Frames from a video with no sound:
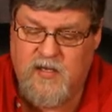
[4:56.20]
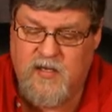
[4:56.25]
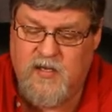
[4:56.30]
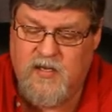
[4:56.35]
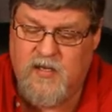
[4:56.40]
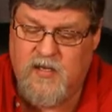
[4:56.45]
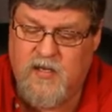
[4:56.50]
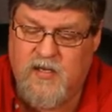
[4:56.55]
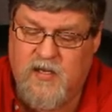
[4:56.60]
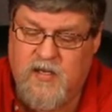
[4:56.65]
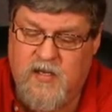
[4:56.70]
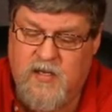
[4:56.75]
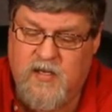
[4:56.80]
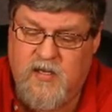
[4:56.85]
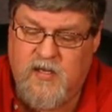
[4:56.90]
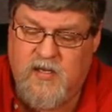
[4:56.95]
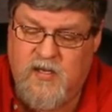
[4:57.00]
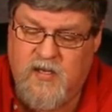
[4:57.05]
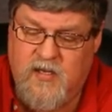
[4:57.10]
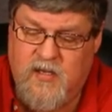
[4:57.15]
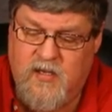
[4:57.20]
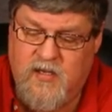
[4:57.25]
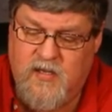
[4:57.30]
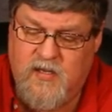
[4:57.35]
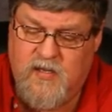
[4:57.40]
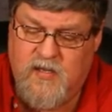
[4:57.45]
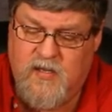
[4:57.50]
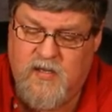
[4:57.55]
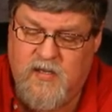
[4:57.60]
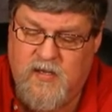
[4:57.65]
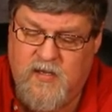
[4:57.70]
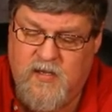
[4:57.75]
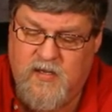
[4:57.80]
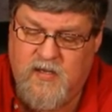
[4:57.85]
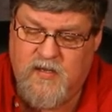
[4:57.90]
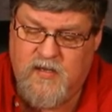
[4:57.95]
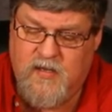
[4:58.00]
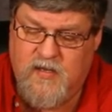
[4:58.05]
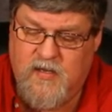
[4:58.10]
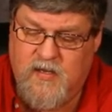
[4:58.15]

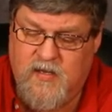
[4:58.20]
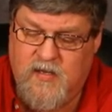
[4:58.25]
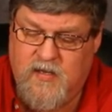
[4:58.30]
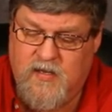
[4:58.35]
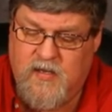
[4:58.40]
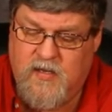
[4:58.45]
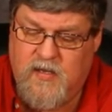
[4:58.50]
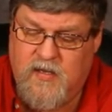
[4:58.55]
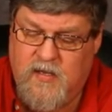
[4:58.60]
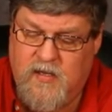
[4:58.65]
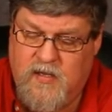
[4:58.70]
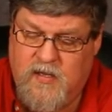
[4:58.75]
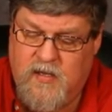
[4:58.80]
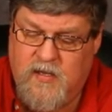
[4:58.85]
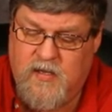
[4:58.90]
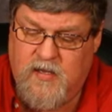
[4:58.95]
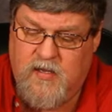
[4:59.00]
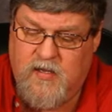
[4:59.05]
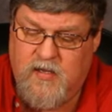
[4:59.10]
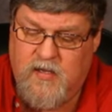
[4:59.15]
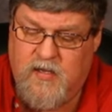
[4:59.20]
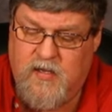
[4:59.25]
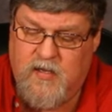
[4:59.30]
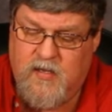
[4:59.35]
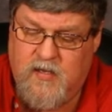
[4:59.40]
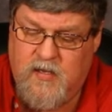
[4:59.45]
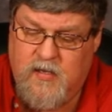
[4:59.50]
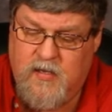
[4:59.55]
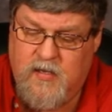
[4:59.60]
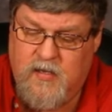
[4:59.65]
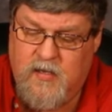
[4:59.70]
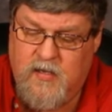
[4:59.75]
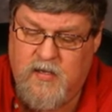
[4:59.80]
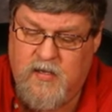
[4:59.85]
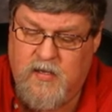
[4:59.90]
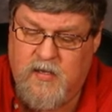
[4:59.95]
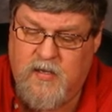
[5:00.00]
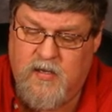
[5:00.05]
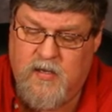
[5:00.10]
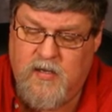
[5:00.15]

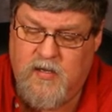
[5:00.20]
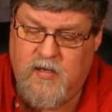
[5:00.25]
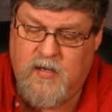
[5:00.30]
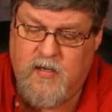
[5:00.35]
No one is speaking in this clip.